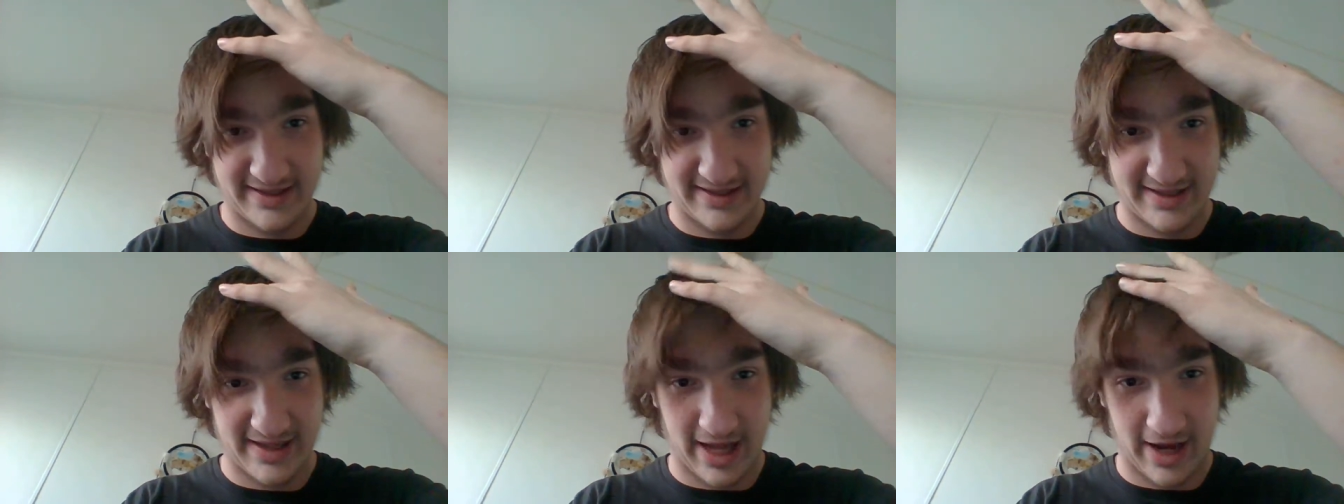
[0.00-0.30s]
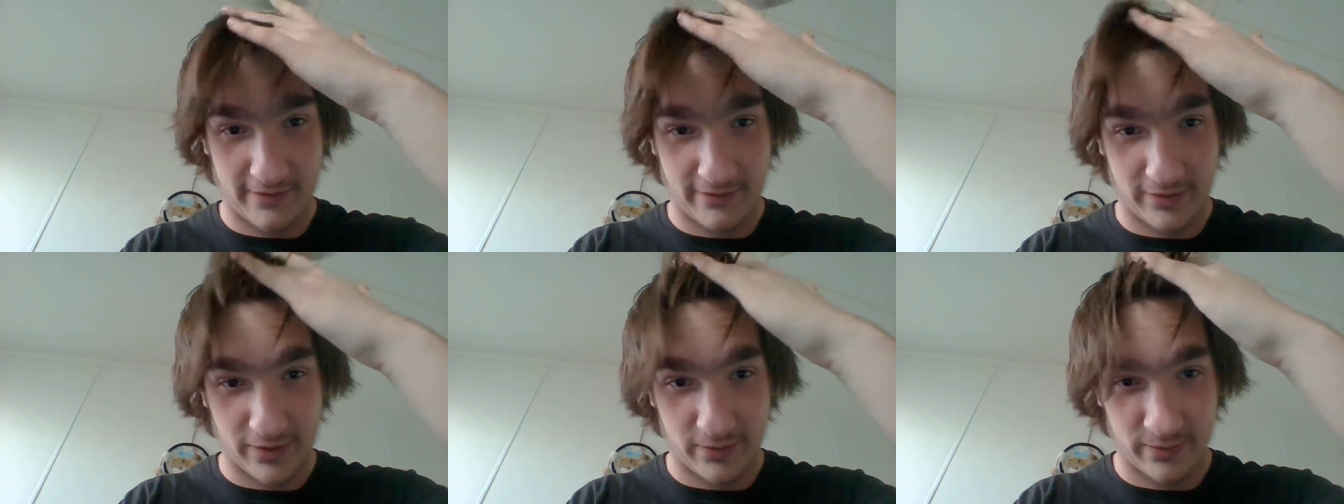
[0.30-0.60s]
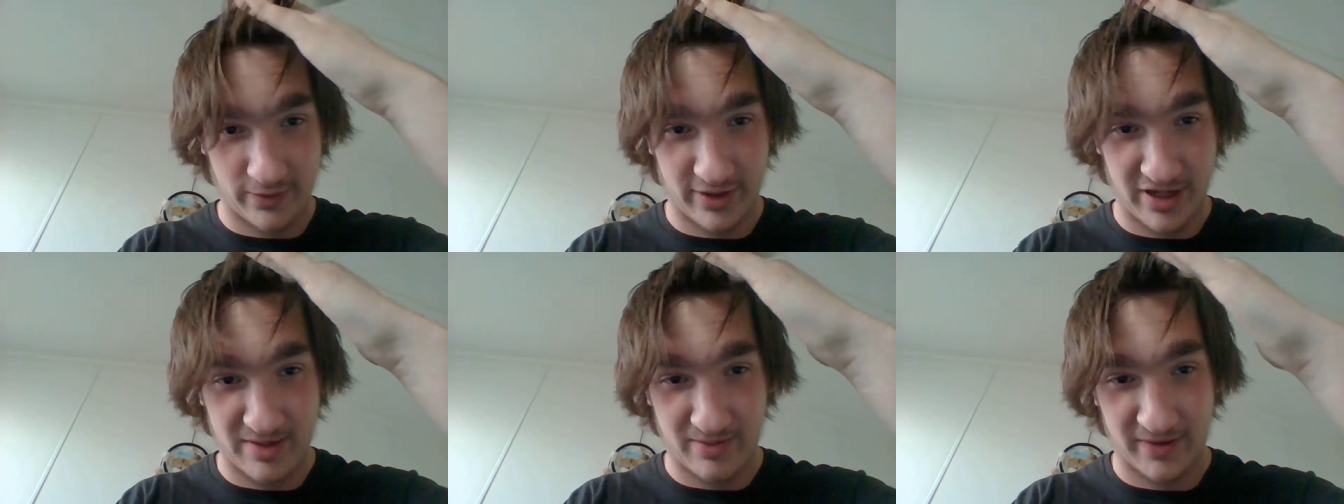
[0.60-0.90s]
in that room
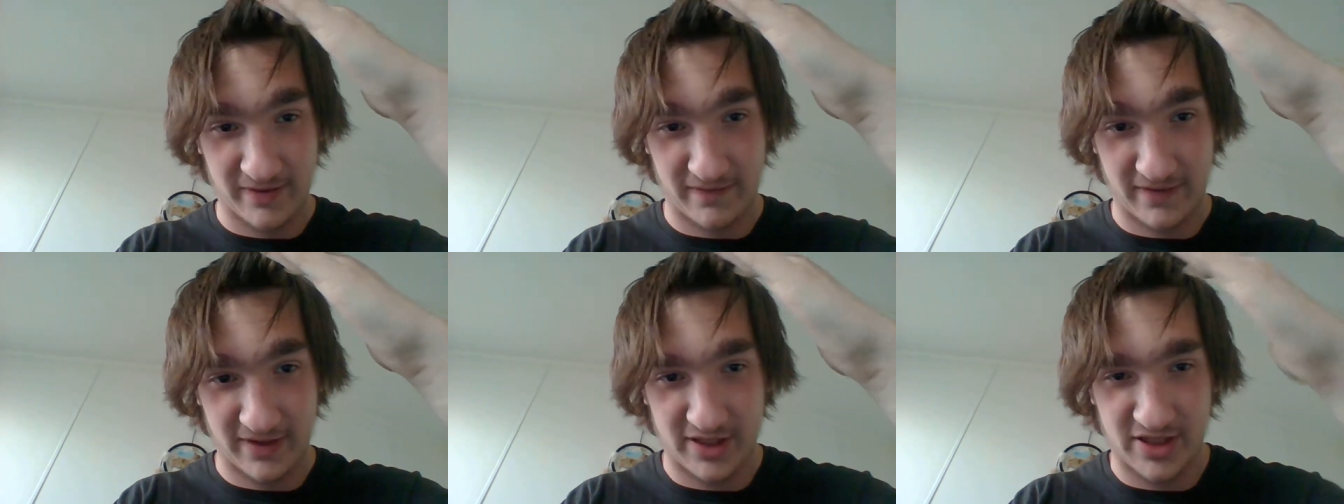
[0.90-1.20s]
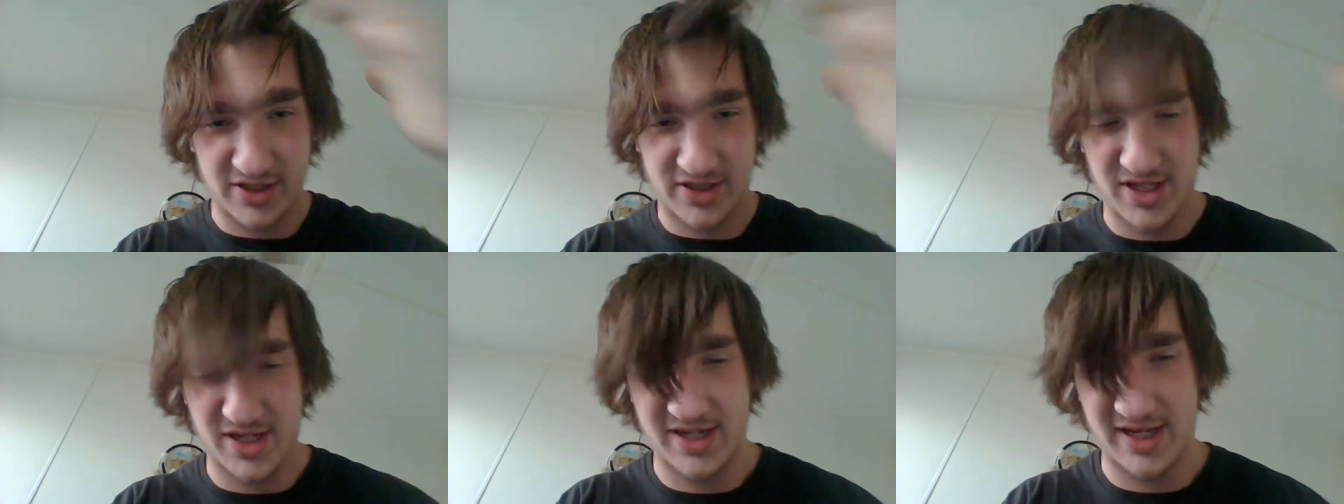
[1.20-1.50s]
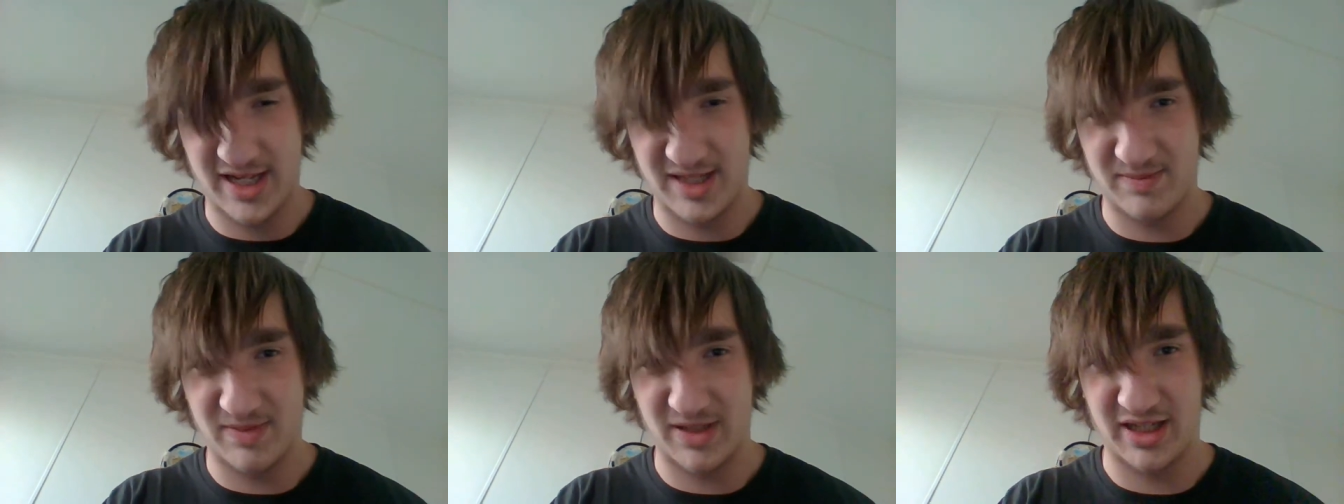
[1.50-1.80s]
were able to finish the
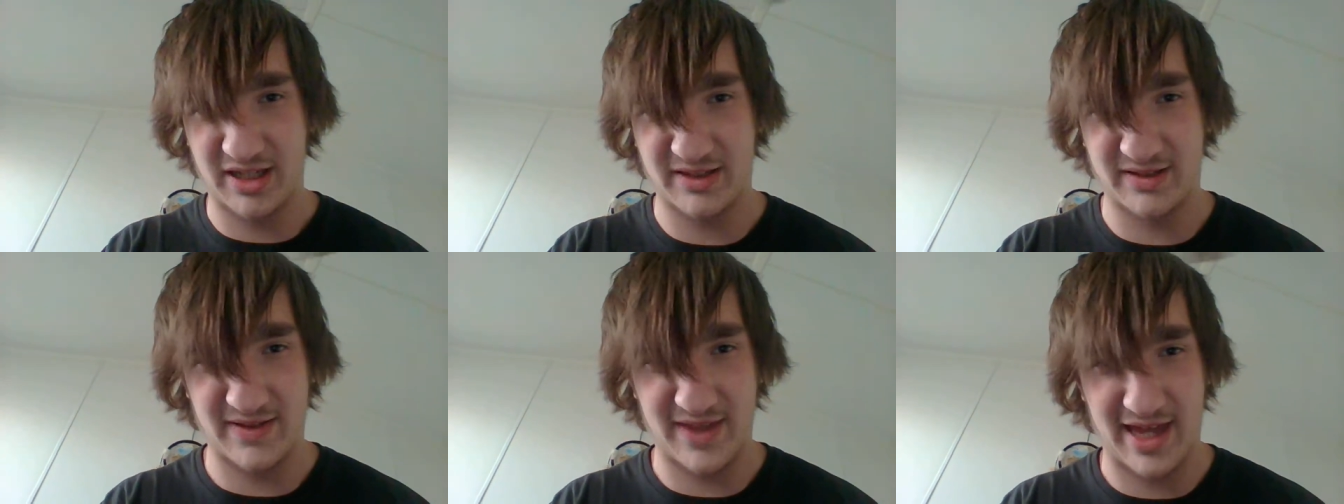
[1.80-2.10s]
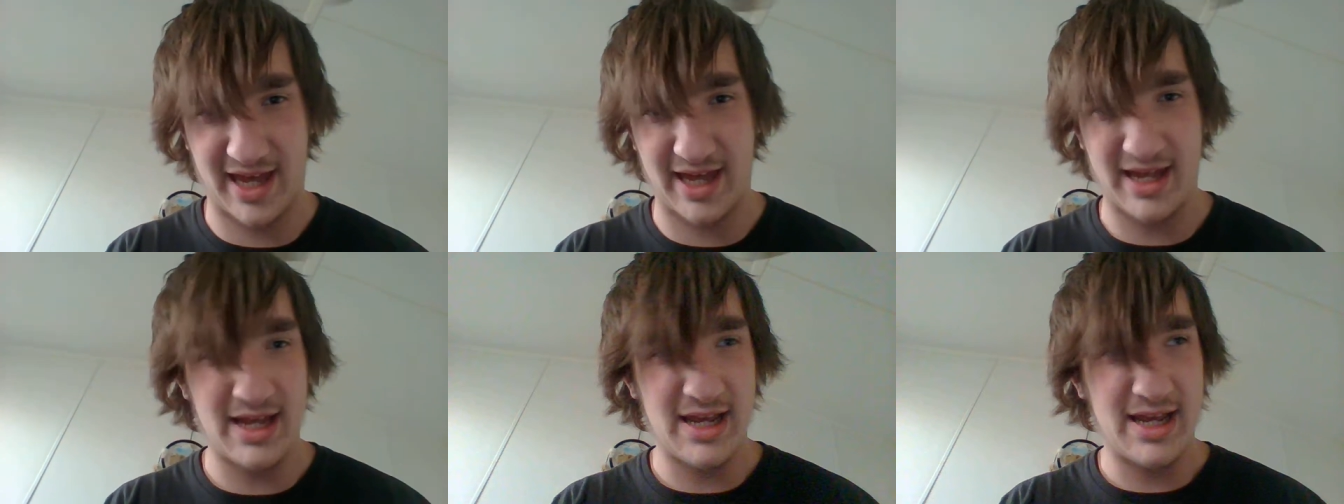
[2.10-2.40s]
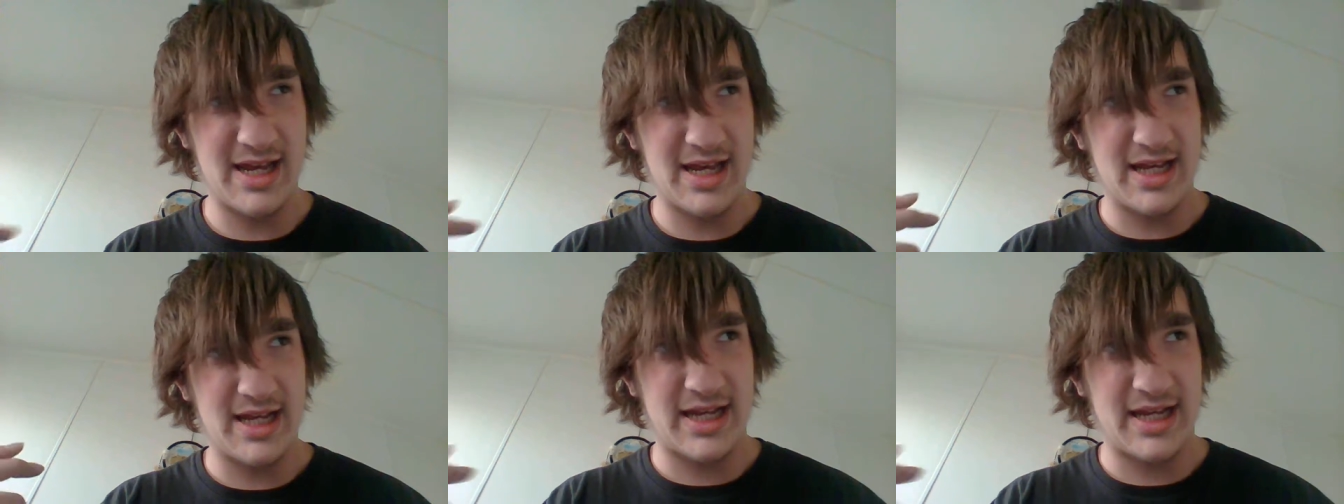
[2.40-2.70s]
test because of that.
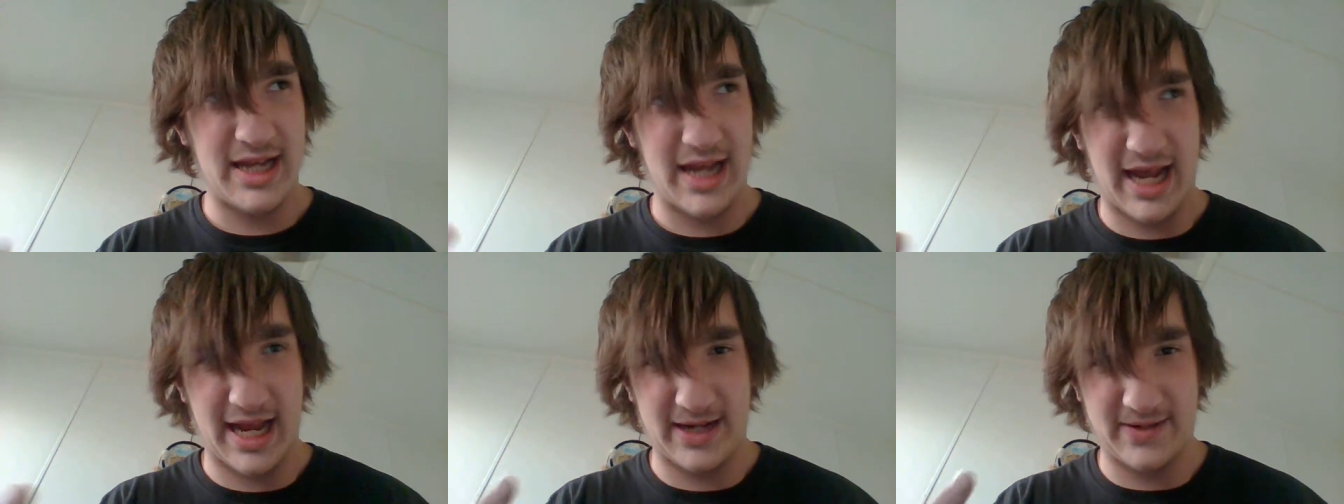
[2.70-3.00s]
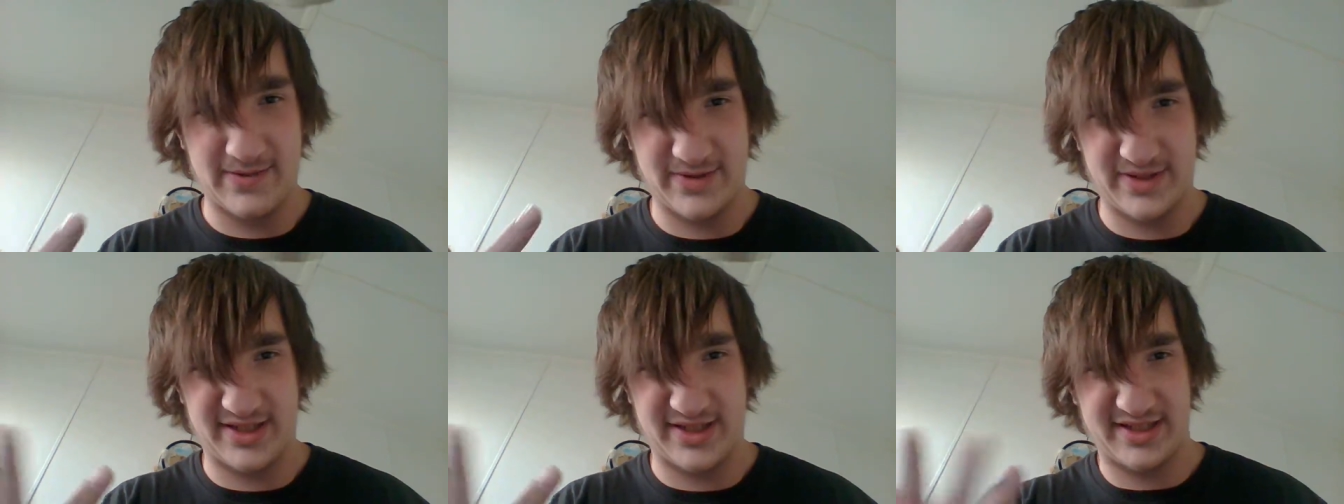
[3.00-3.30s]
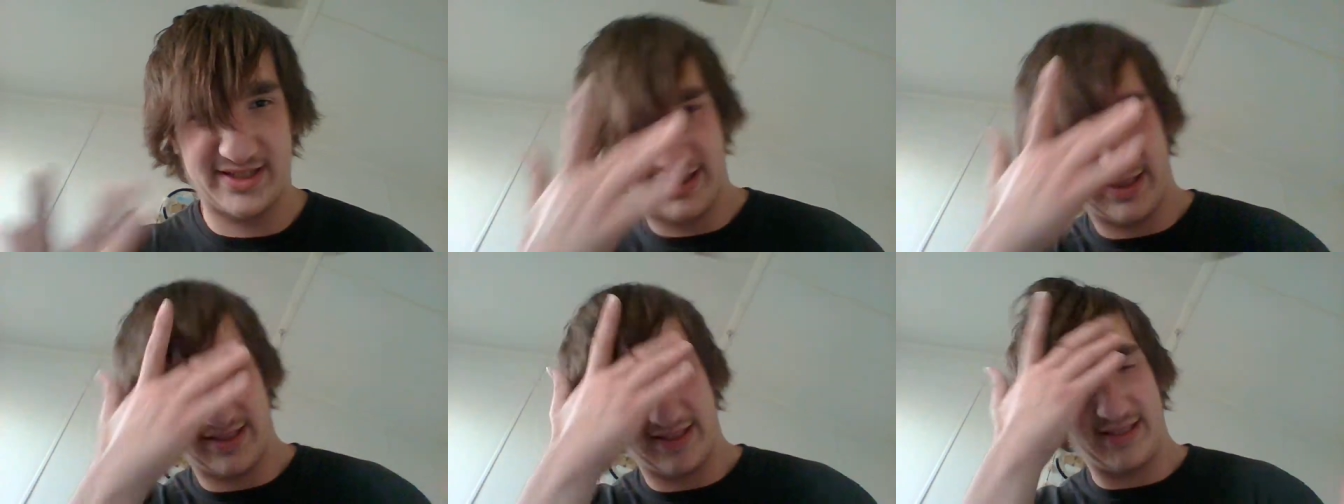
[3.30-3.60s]
And it was
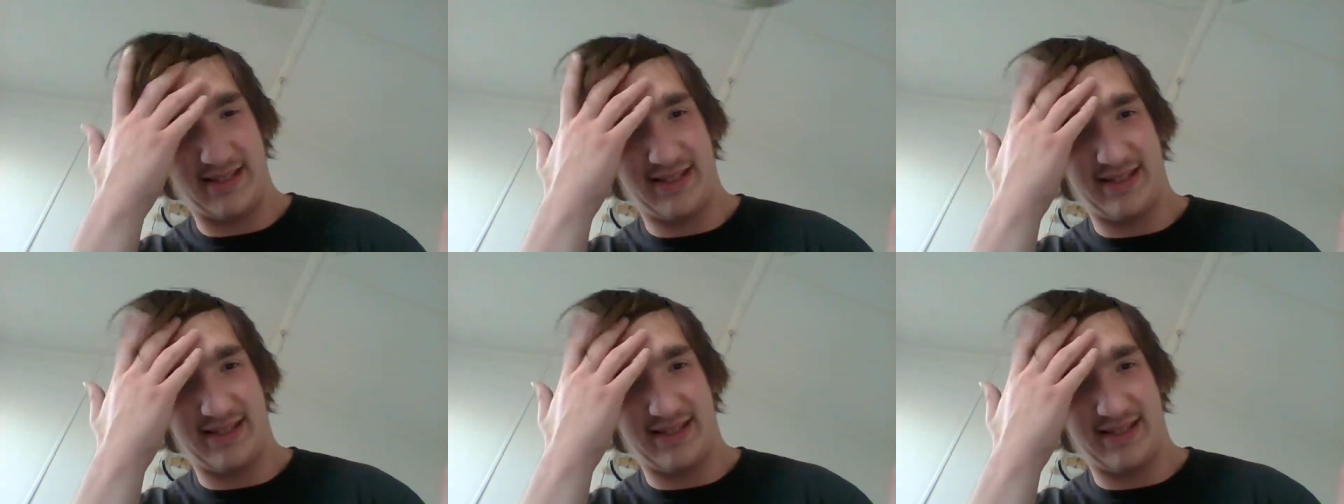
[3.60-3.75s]
just,